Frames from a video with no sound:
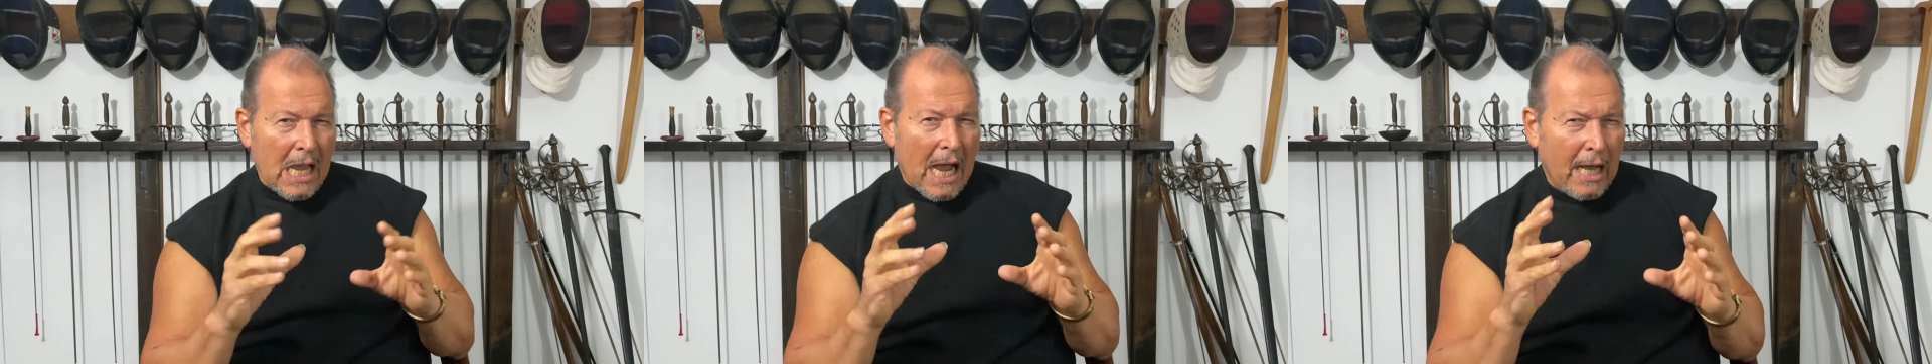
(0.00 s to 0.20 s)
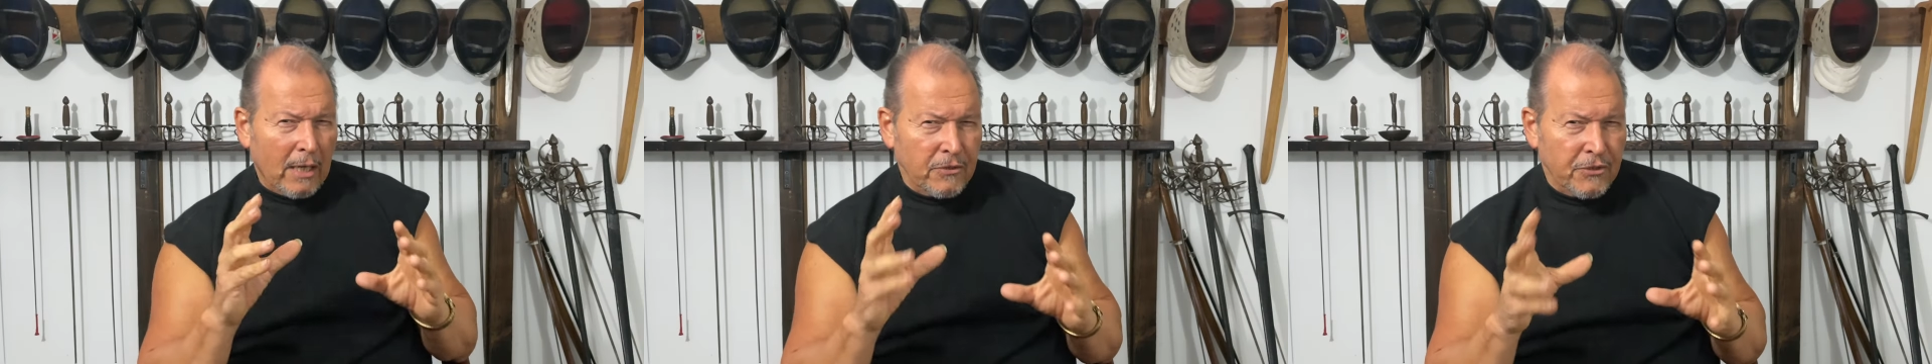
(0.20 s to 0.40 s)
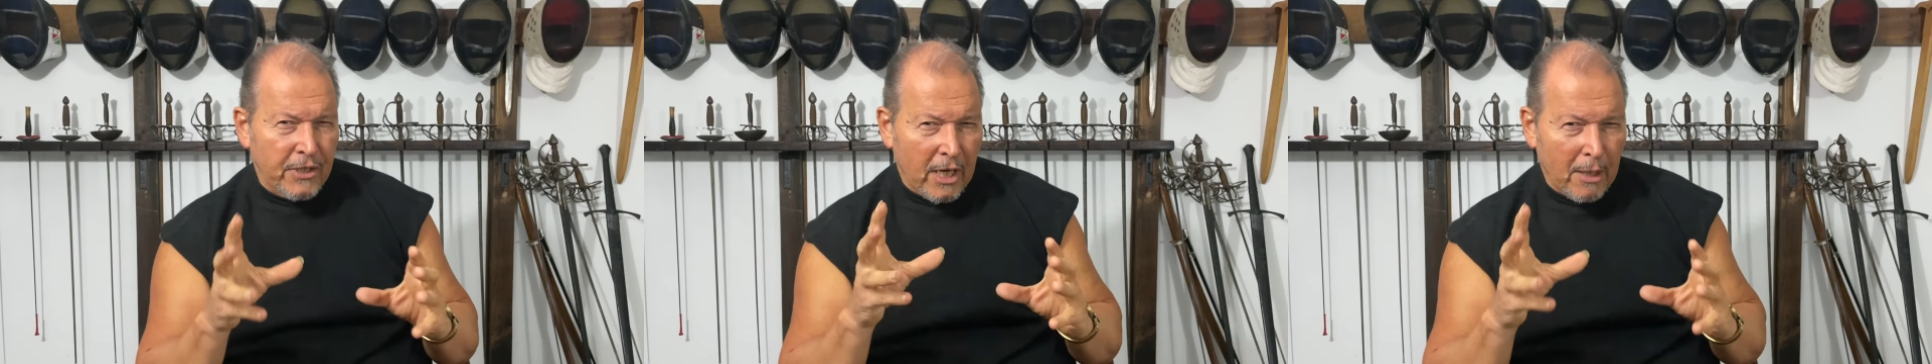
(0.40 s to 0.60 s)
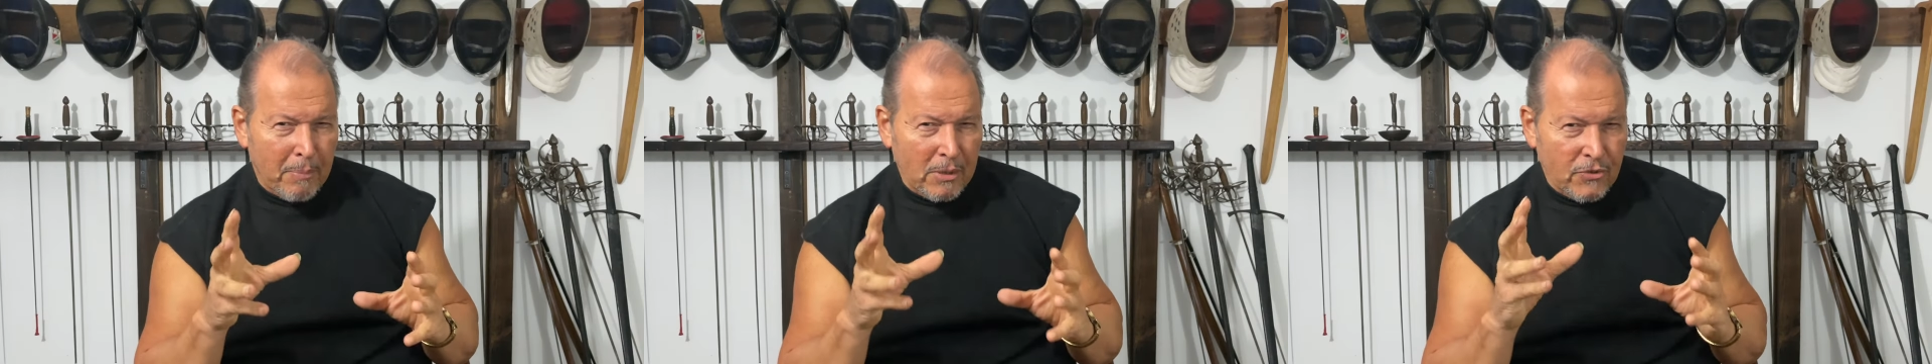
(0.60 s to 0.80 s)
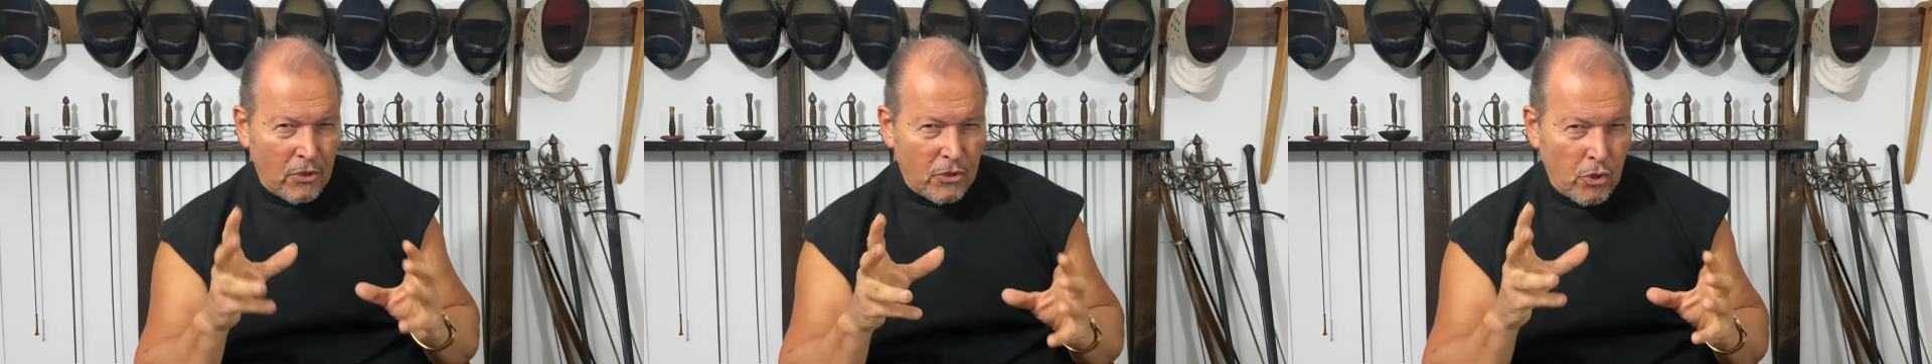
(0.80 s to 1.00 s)
I'll set up a
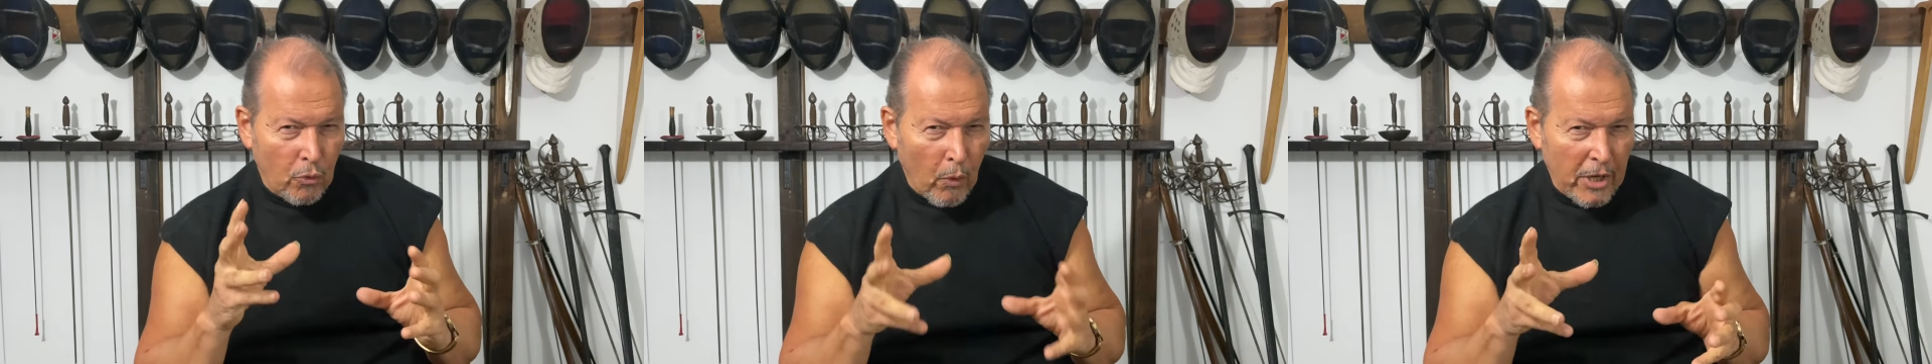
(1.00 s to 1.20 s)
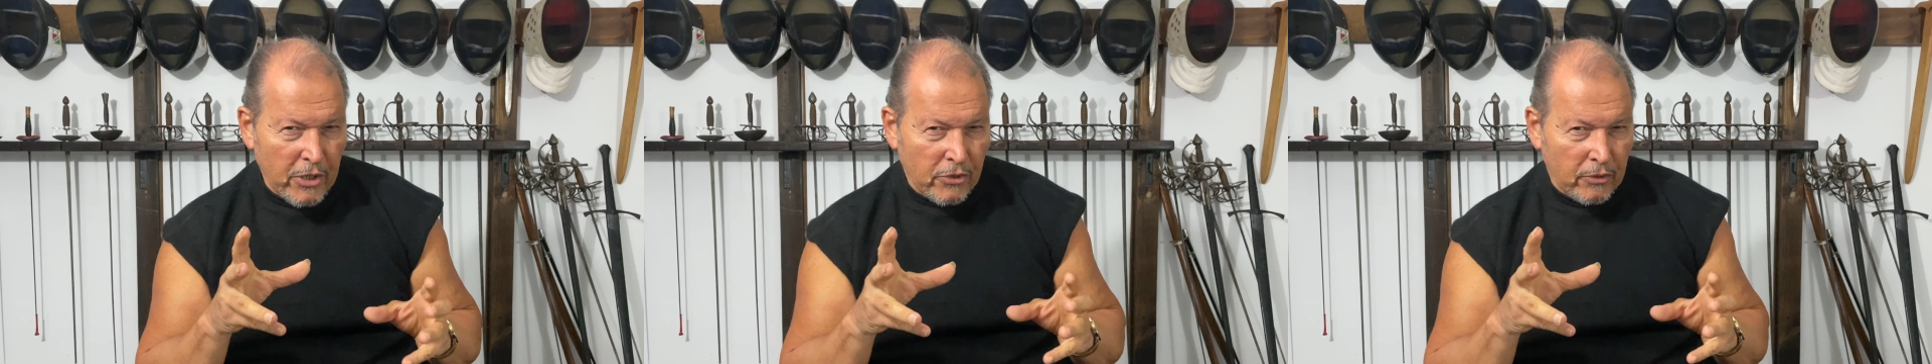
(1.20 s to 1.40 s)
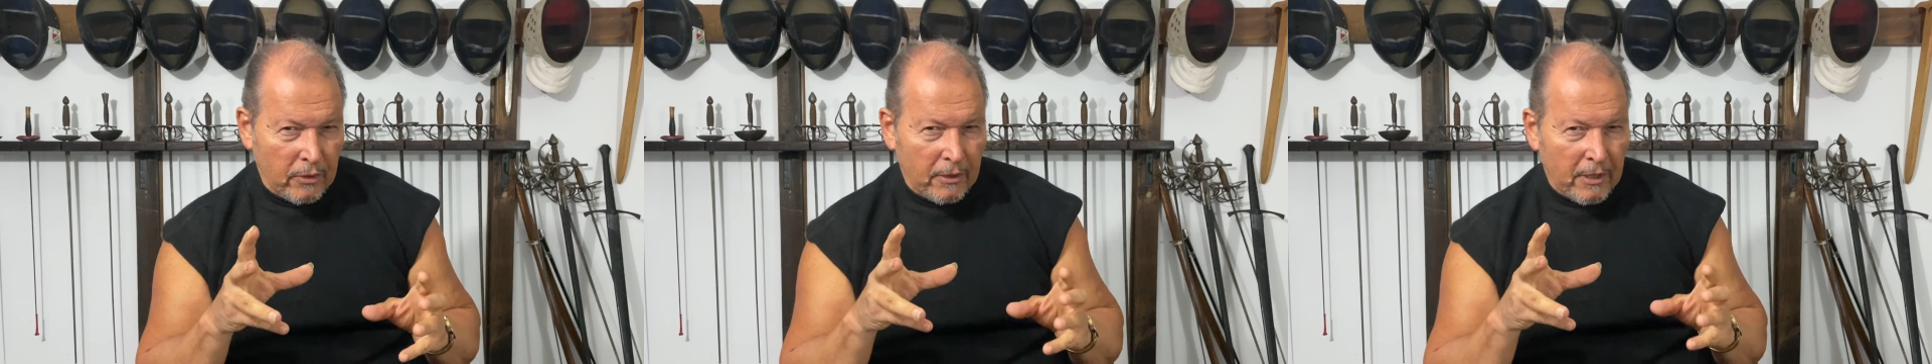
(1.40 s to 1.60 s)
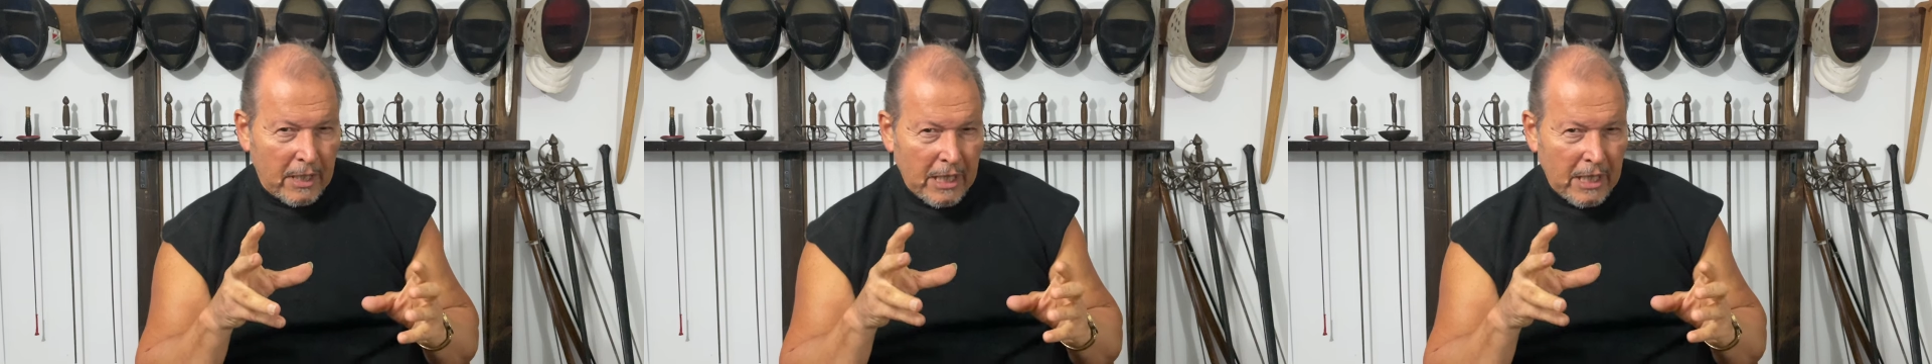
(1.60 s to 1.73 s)
situation